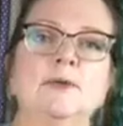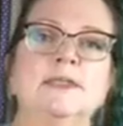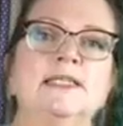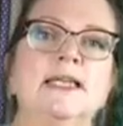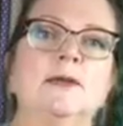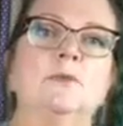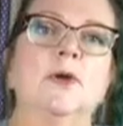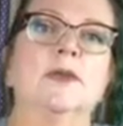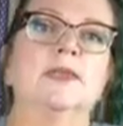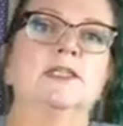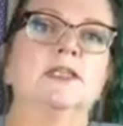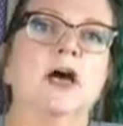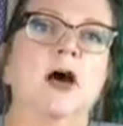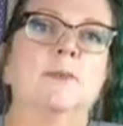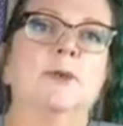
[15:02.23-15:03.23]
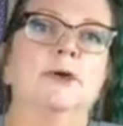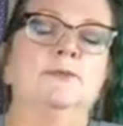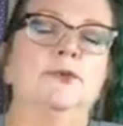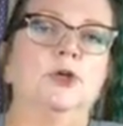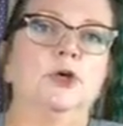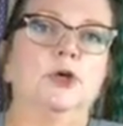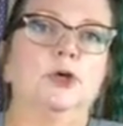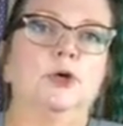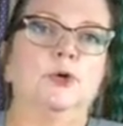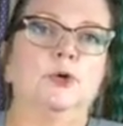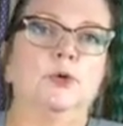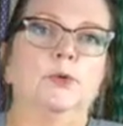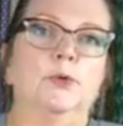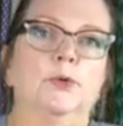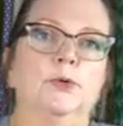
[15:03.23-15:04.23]
I would say where the top of
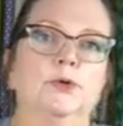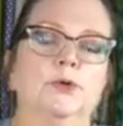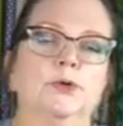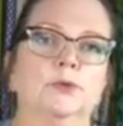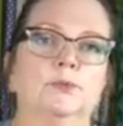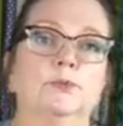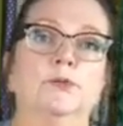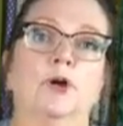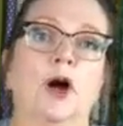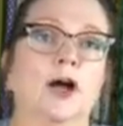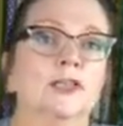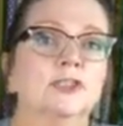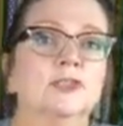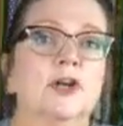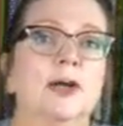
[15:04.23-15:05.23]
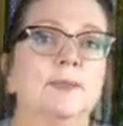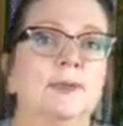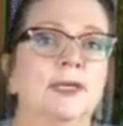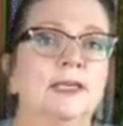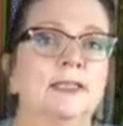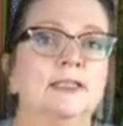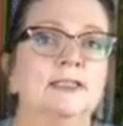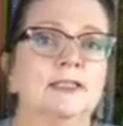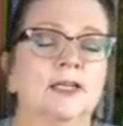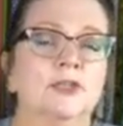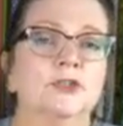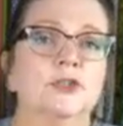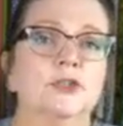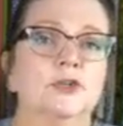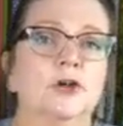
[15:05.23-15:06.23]
your bra strap is
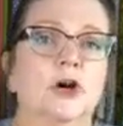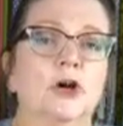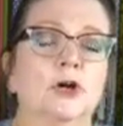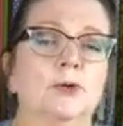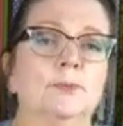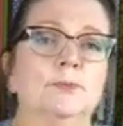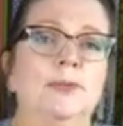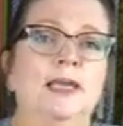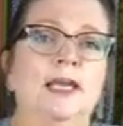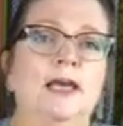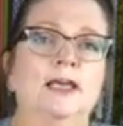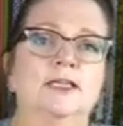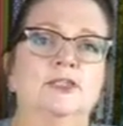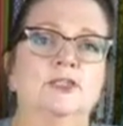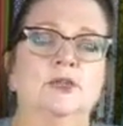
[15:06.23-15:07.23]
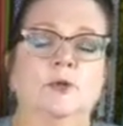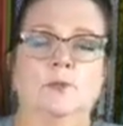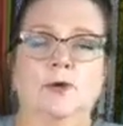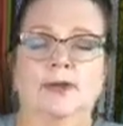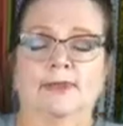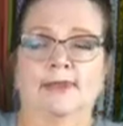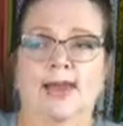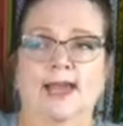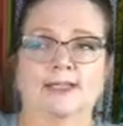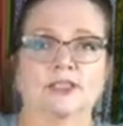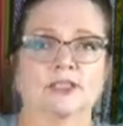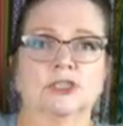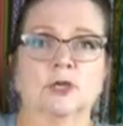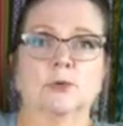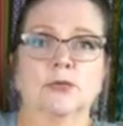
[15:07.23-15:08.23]
under your arm, because you don't want that
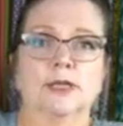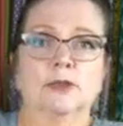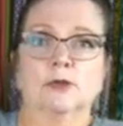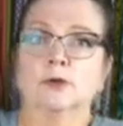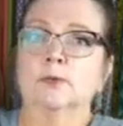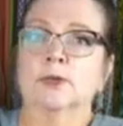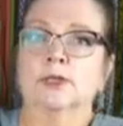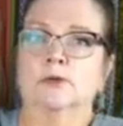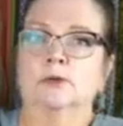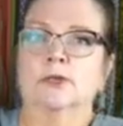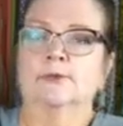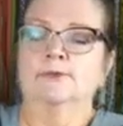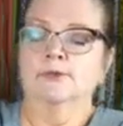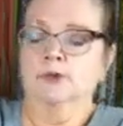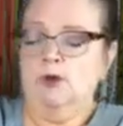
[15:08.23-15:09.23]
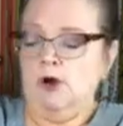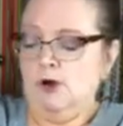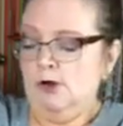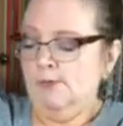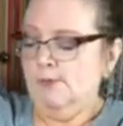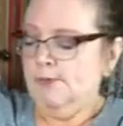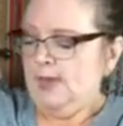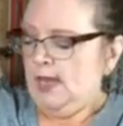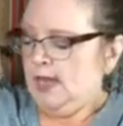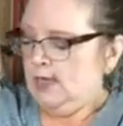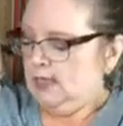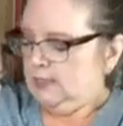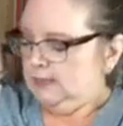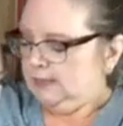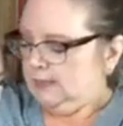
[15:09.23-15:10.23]
to show either when you lift your arm.
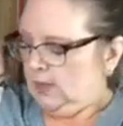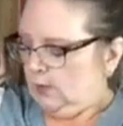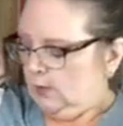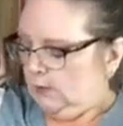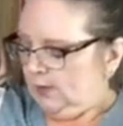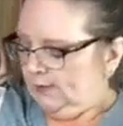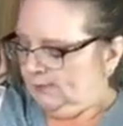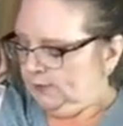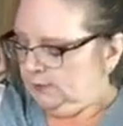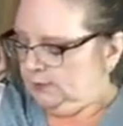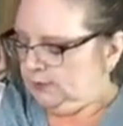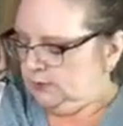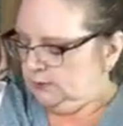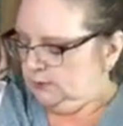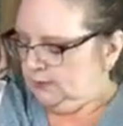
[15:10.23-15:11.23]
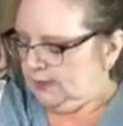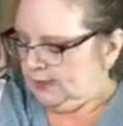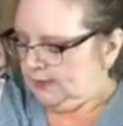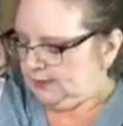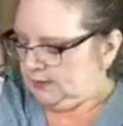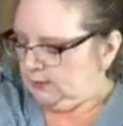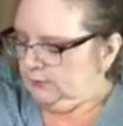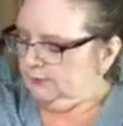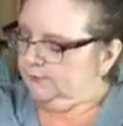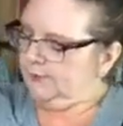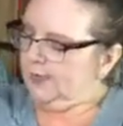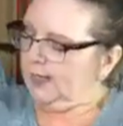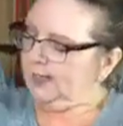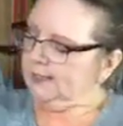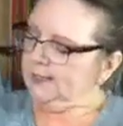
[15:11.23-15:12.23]
So if you do this, you'll
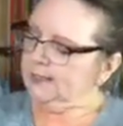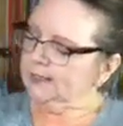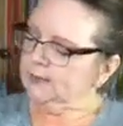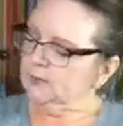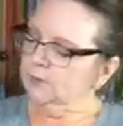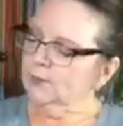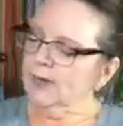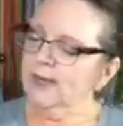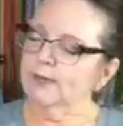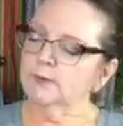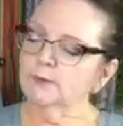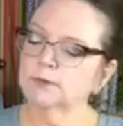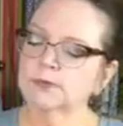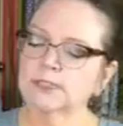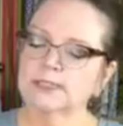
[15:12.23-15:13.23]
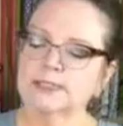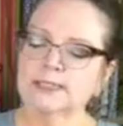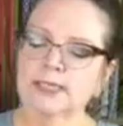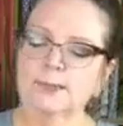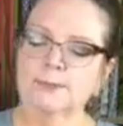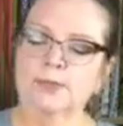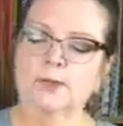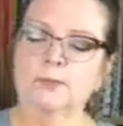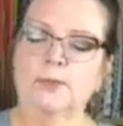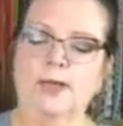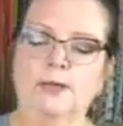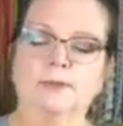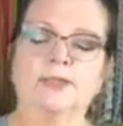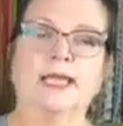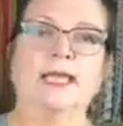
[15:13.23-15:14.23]
find it's going to be
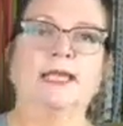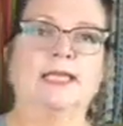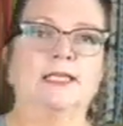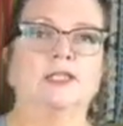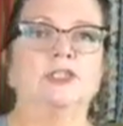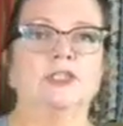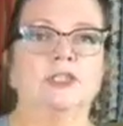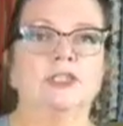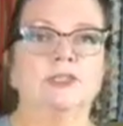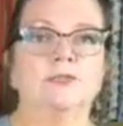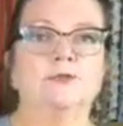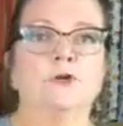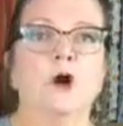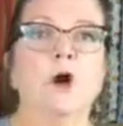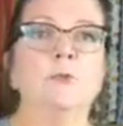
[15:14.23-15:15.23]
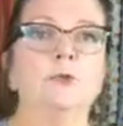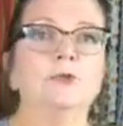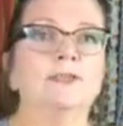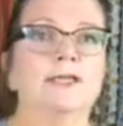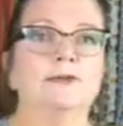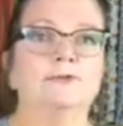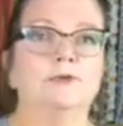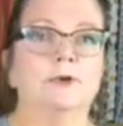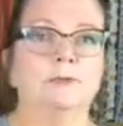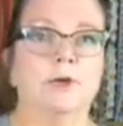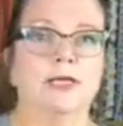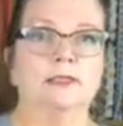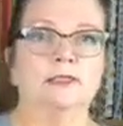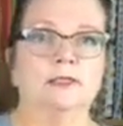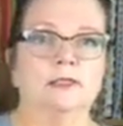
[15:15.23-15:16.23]
around 8 inches for almost
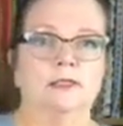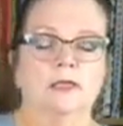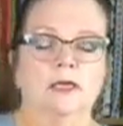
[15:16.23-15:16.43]
everyone.